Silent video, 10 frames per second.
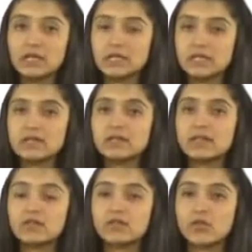
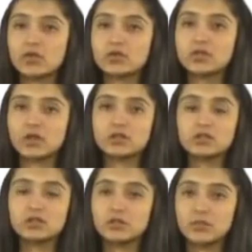legally enforced
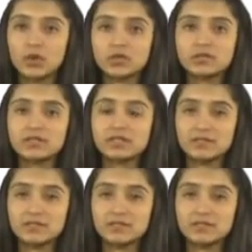until a policy